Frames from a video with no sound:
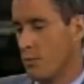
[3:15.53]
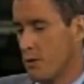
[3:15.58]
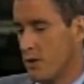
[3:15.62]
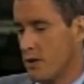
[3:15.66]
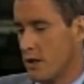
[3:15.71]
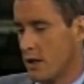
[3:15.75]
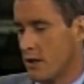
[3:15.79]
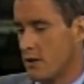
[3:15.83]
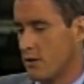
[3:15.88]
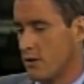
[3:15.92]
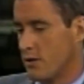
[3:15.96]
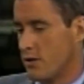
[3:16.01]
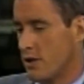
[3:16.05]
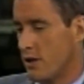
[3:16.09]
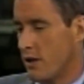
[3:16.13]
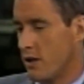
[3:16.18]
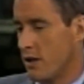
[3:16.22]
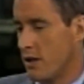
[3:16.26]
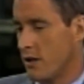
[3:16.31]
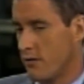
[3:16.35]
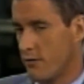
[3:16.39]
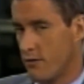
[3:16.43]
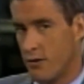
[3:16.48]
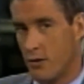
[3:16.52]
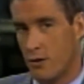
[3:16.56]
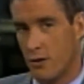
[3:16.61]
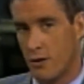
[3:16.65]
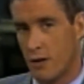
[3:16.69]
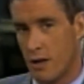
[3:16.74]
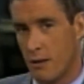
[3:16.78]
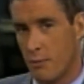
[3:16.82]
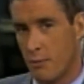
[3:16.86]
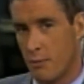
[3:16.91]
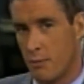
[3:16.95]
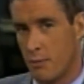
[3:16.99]
particular charity and
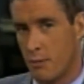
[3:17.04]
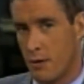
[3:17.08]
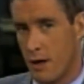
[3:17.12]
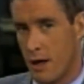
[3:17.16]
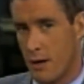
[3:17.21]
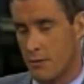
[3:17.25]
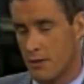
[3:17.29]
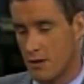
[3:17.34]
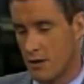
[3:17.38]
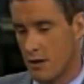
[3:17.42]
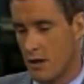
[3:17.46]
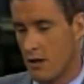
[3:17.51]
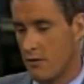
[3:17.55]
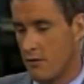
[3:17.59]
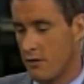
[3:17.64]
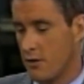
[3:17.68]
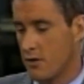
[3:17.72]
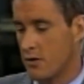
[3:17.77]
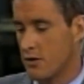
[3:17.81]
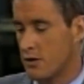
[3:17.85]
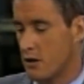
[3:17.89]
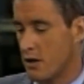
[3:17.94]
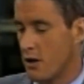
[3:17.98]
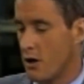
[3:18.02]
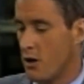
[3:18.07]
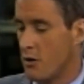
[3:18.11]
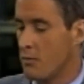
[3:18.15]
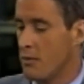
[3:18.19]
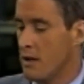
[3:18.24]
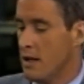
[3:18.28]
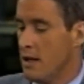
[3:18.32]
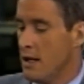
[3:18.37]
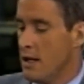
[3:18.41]
for perhaps a lot of viewers at home,